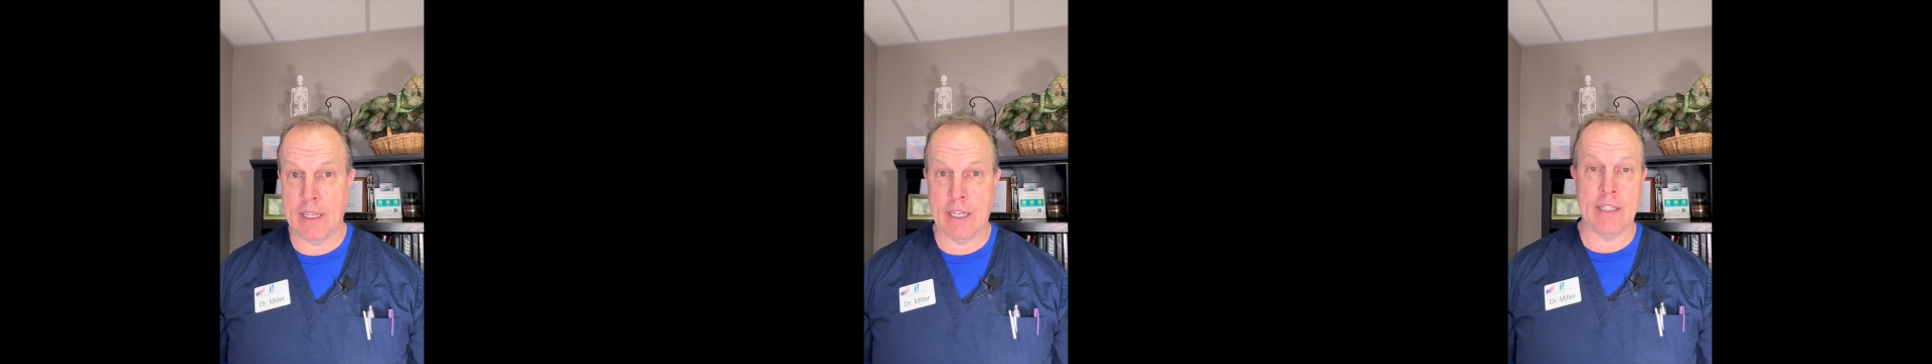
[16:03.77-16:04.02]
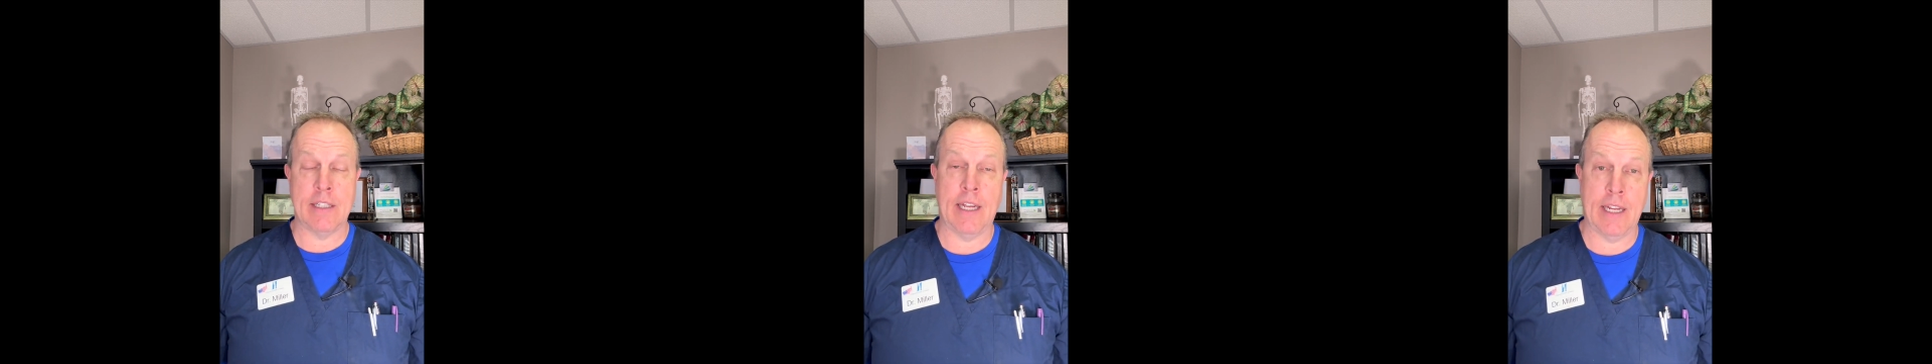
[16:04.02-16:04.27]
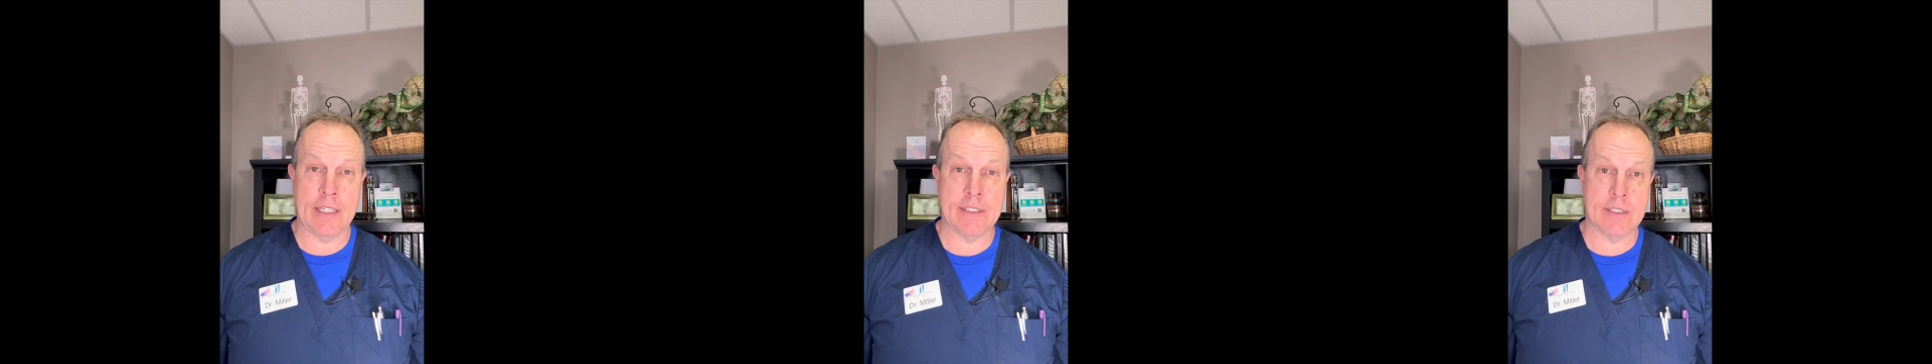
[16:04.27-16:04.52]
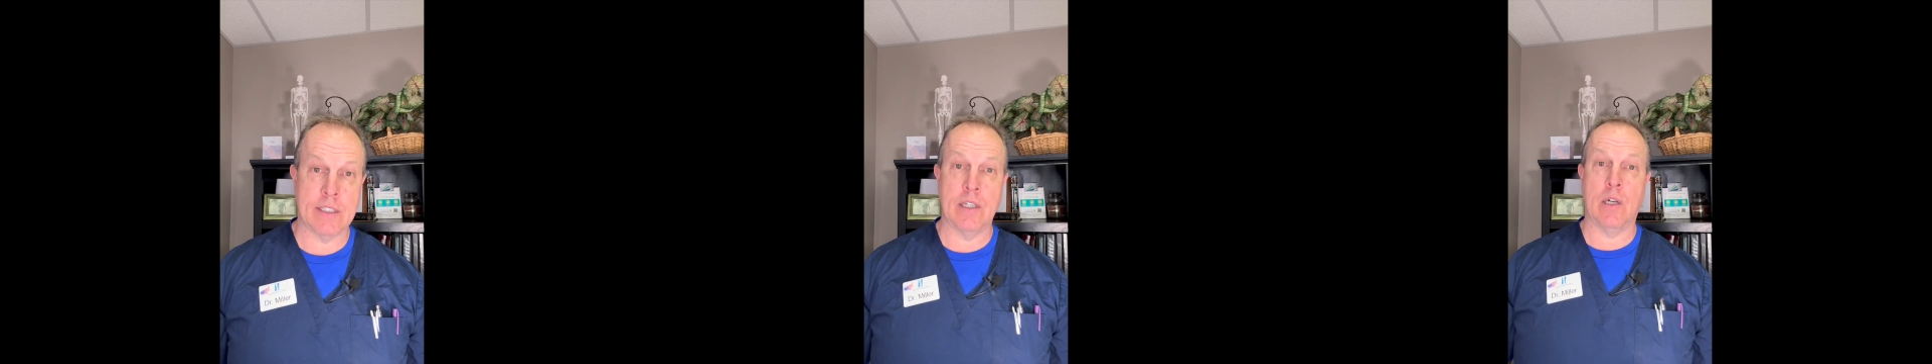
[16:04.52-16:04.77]
than it takes
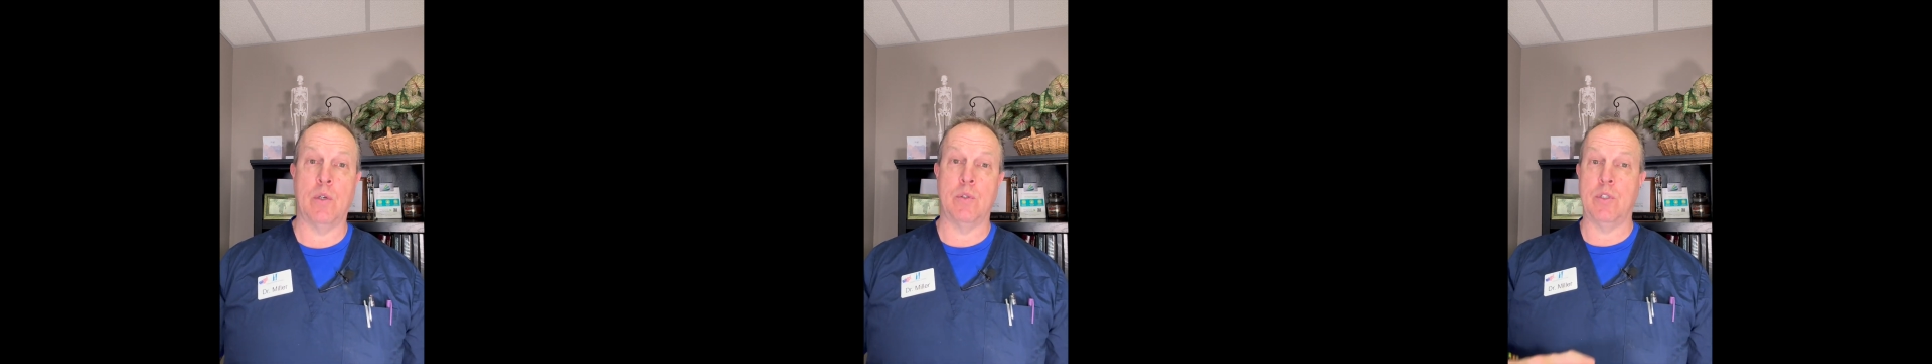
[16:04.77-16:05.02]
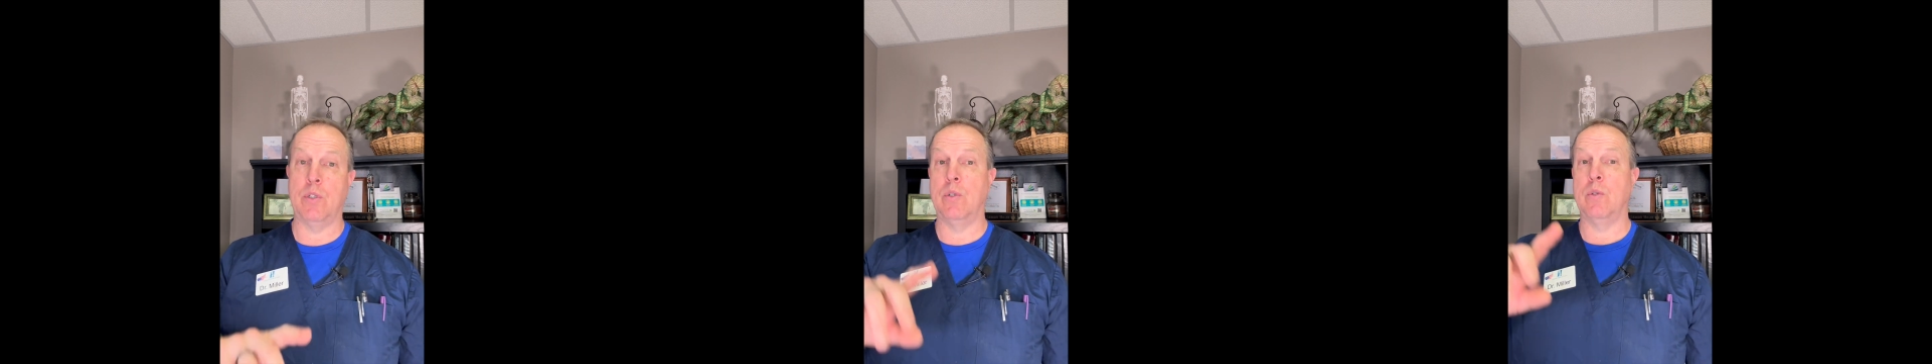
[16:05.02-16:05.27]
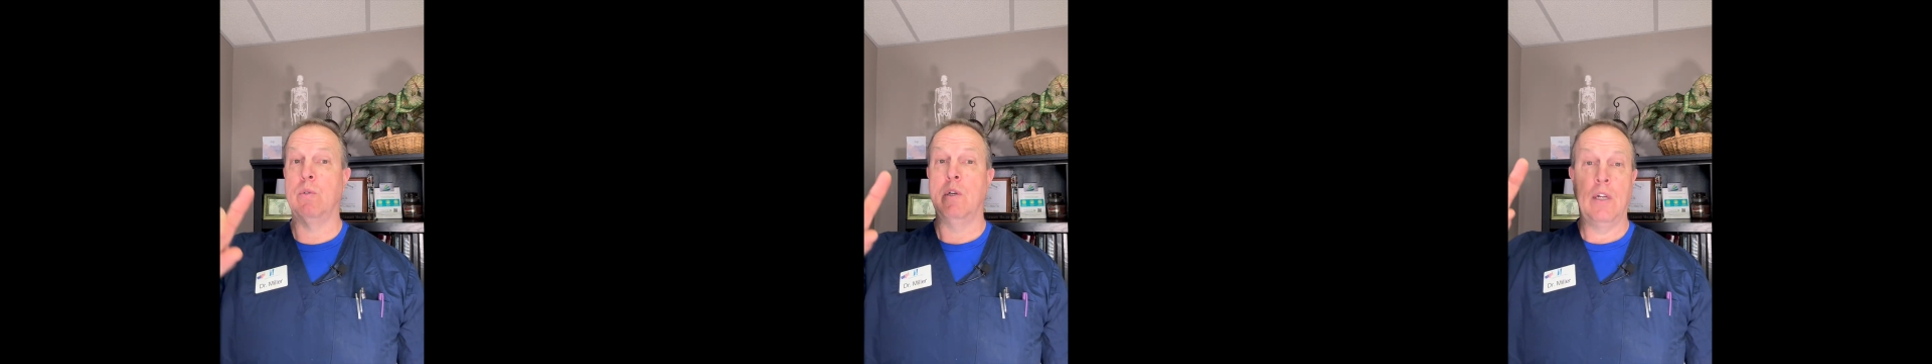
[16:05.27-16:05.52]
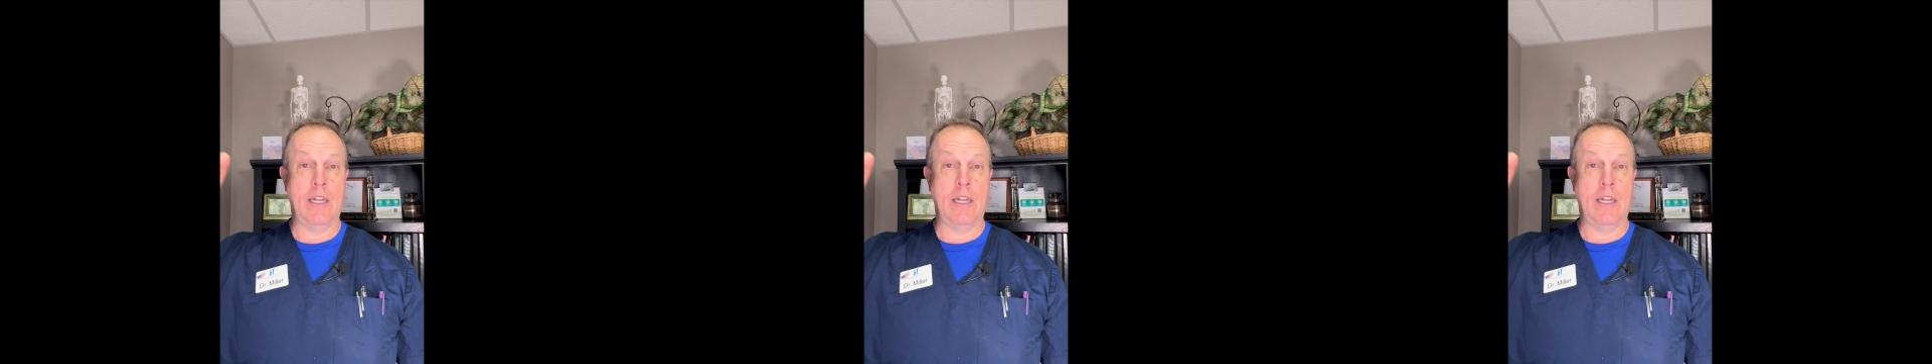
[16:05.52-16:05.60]
to go to